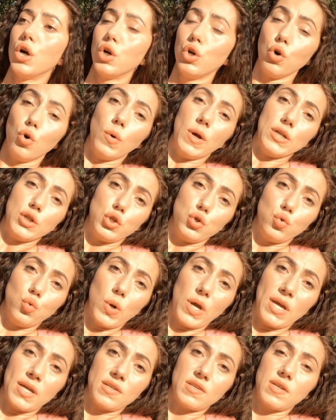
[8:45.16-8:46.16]
Go and
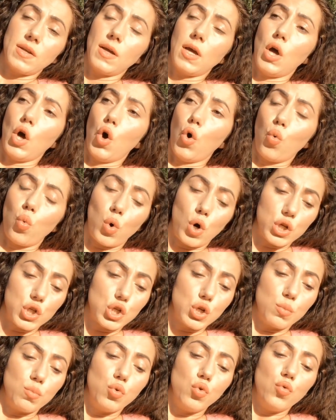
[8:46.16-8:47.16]
do it.
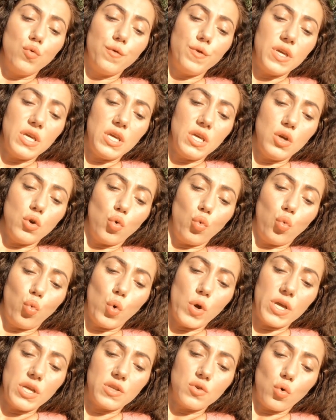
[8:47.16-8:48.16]
Watch a movie
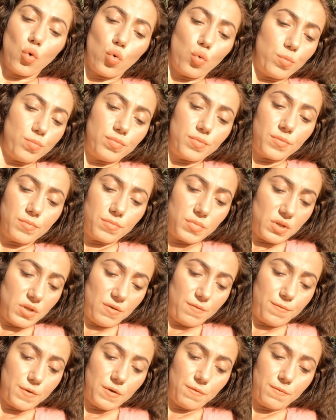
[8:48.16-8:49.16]
with, or
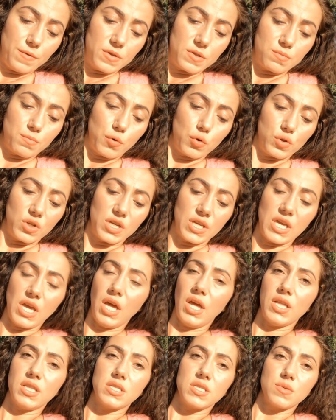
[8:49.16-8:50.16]
if it's for the
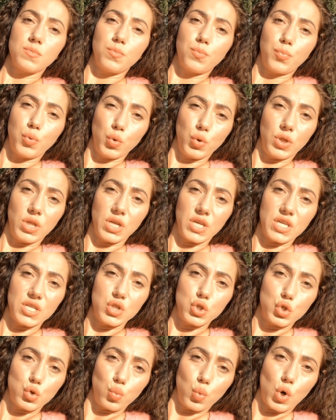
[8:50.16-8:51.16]
kids, put the
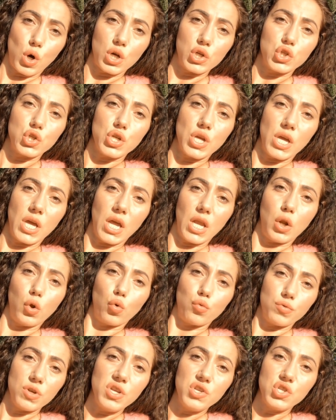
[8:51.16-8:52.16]
kids to watch in
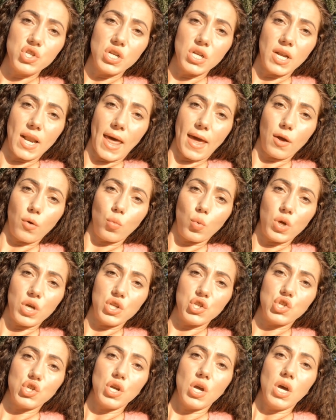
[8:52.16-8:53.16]
original
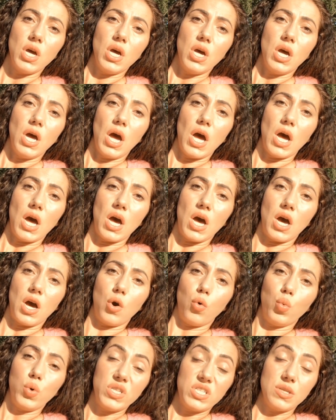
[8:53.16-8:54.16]
language,
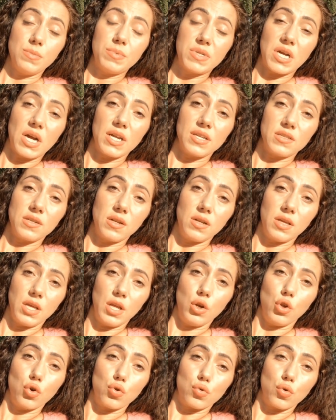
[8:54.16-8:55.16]
with subtitle
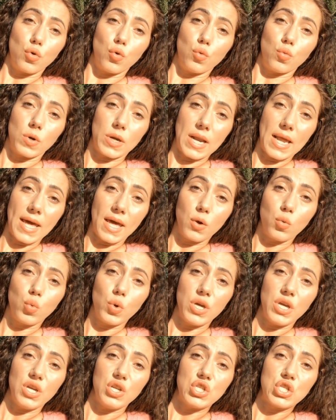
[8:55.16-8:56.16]
in your own
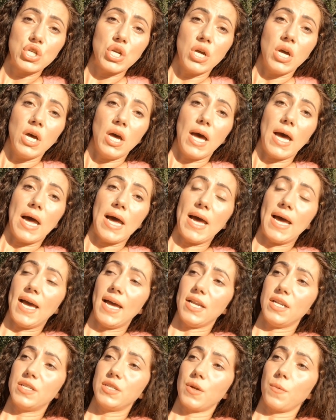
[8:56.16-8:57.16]
language,
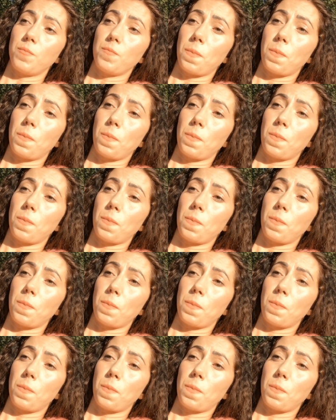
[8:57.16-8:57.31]
and